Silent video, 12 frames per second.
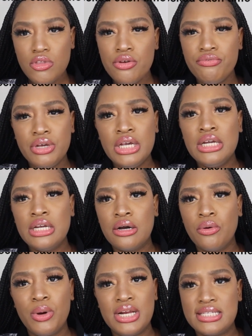read
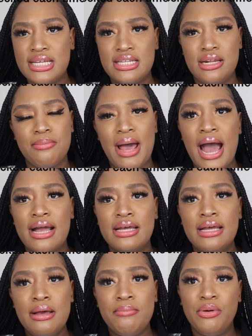what it says in the back.
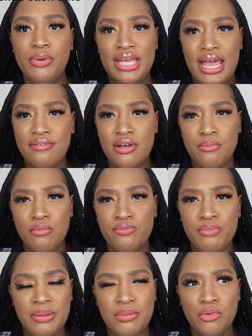But we gave him
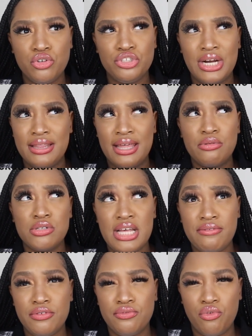baby Motrin. I think it was
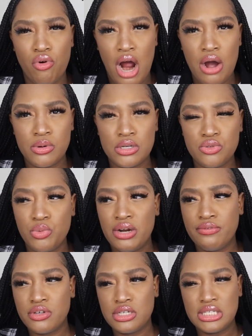every 4 hours.
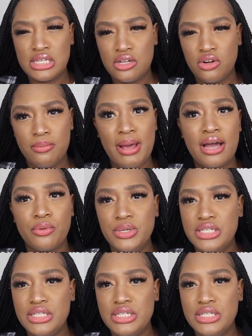Whatever it says on the back, we